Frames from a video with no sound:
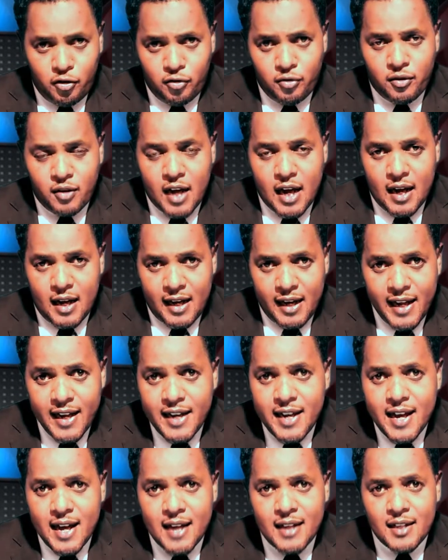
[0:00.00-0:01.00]
A
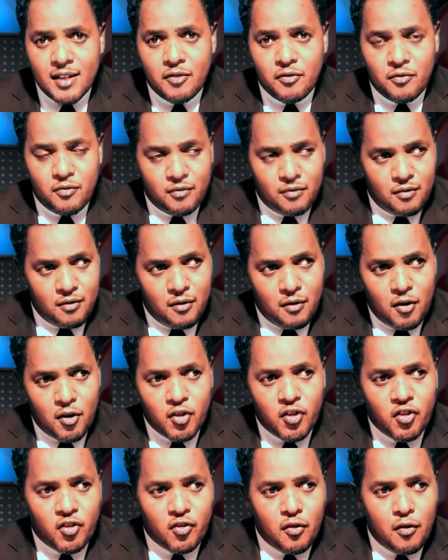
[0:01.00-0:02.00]
lady has to
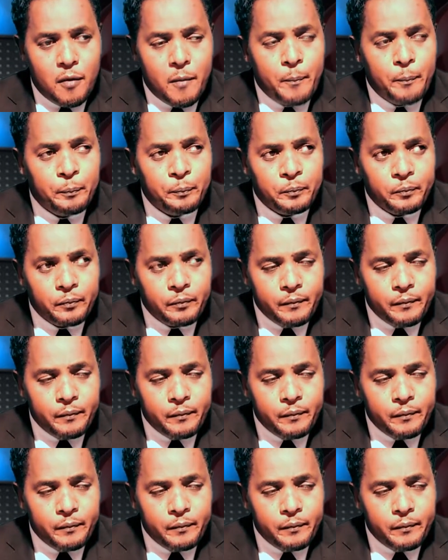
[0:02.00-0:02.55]
also